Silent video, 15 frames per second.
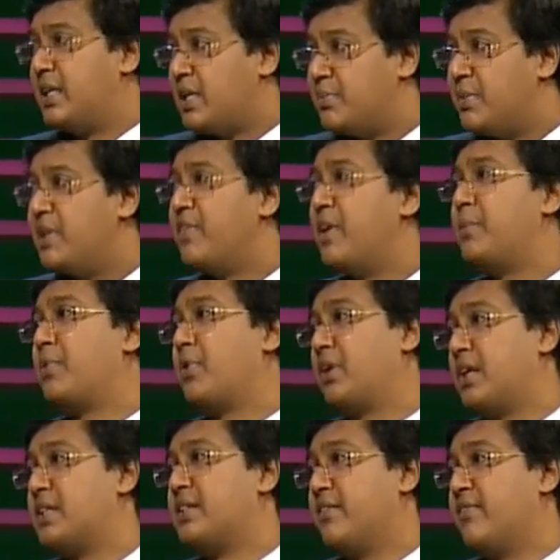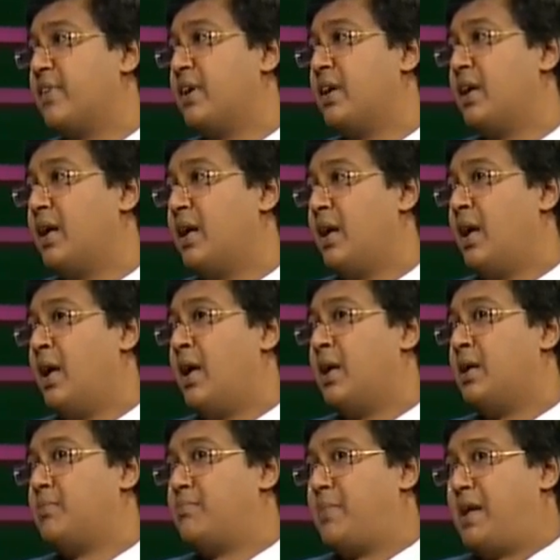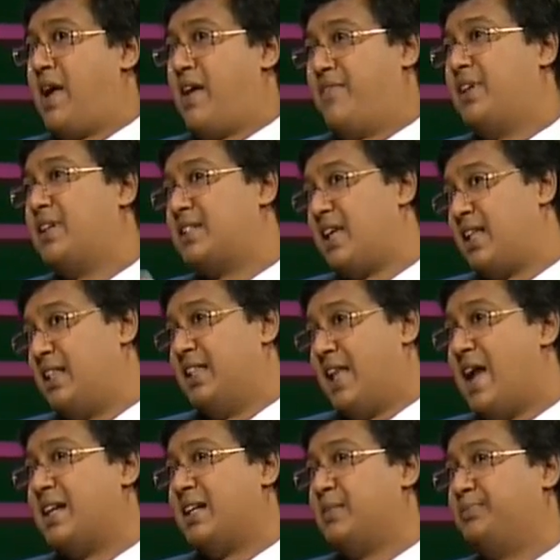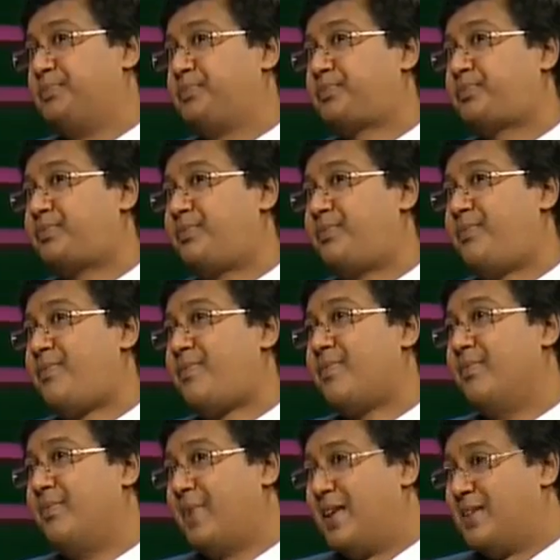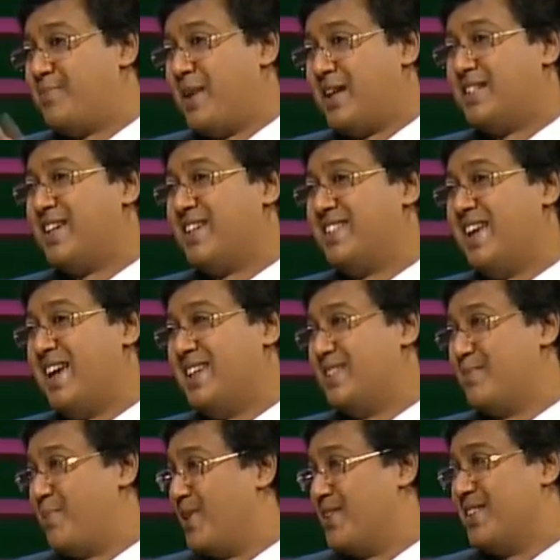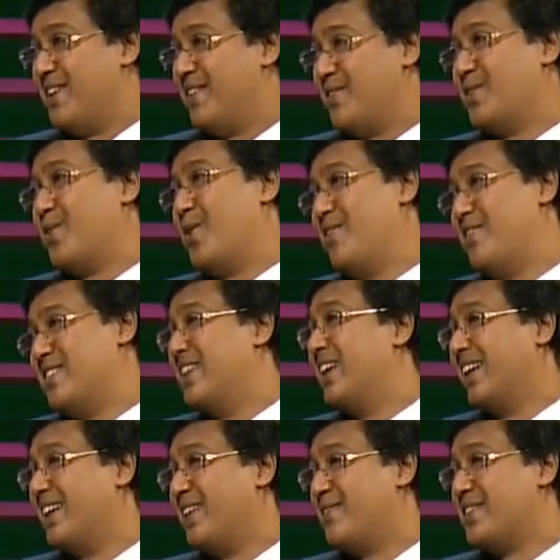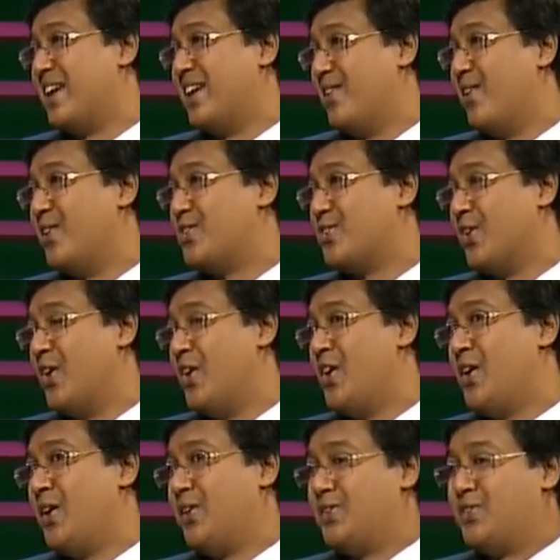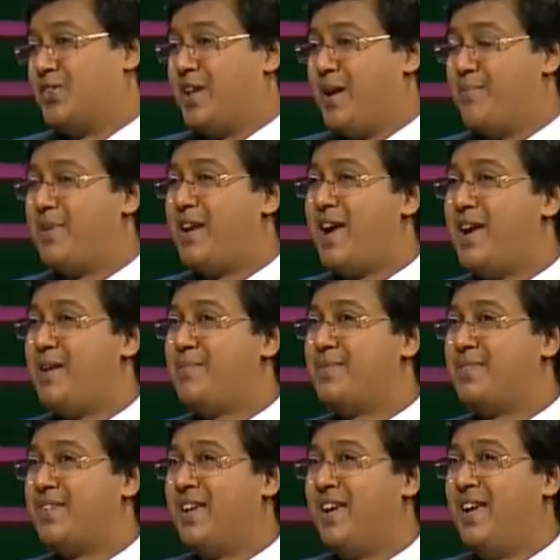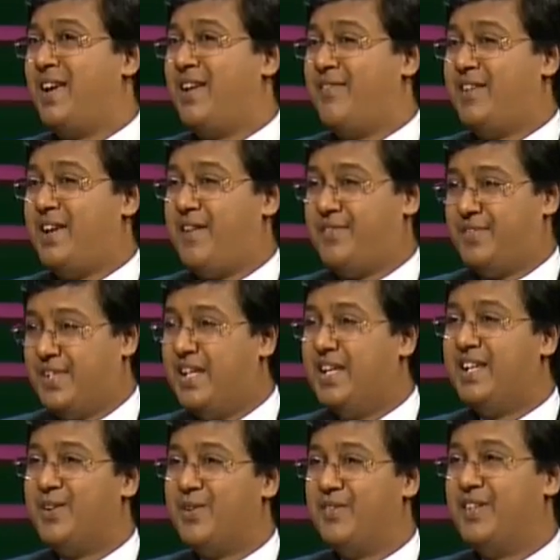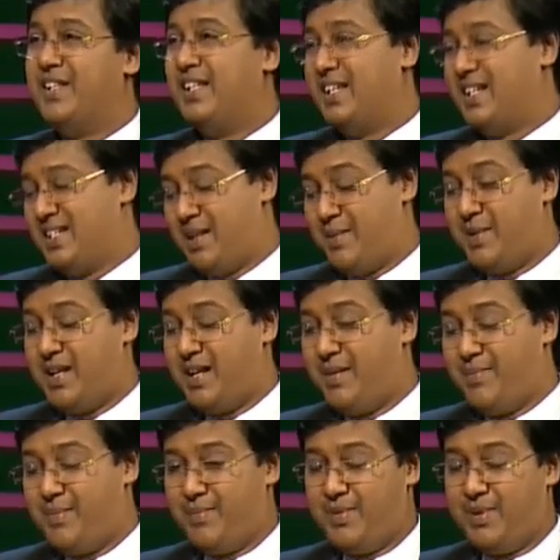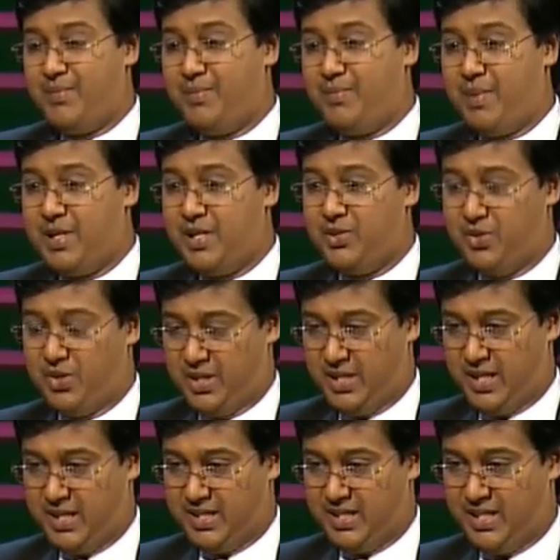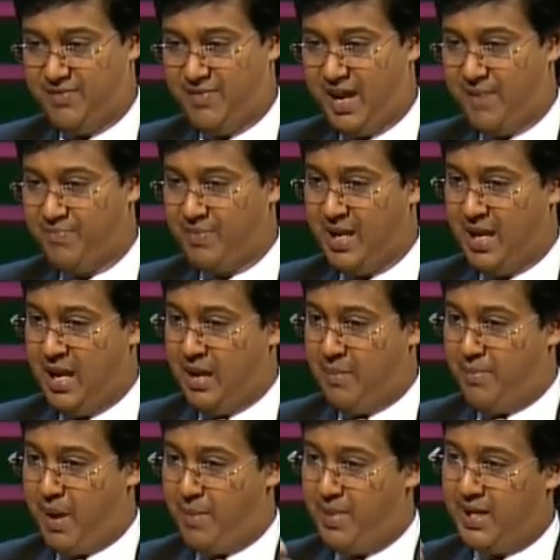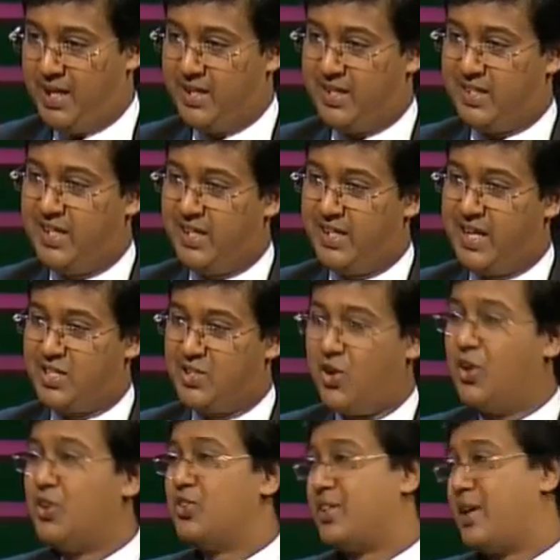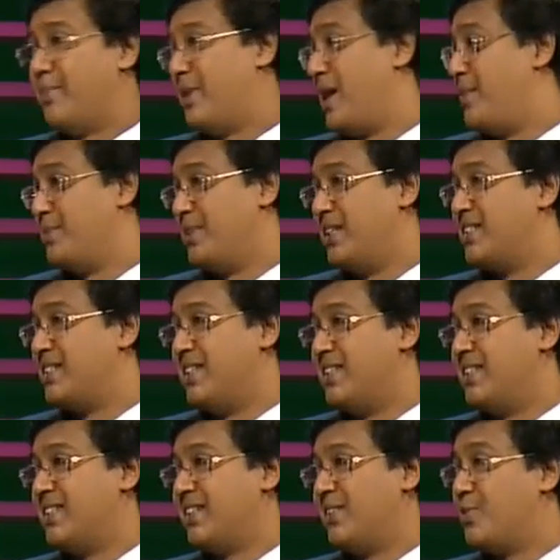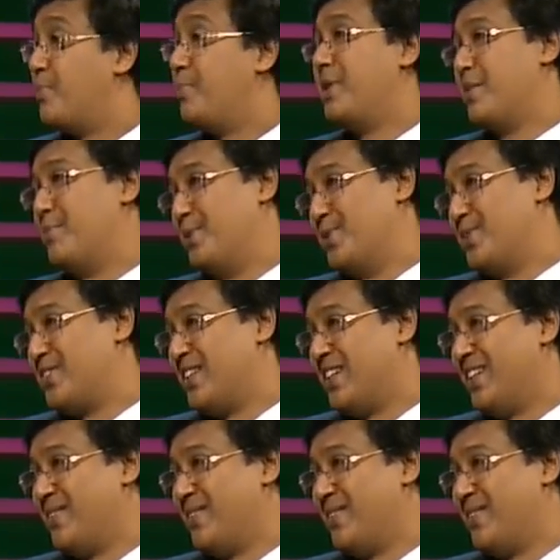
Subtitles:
been very progressive. But having said that, as much as there is a positive, there is always a negative side also. So sometimes we have seen over the years, many jurisdictions where public interest litigation also sometimes could be abused.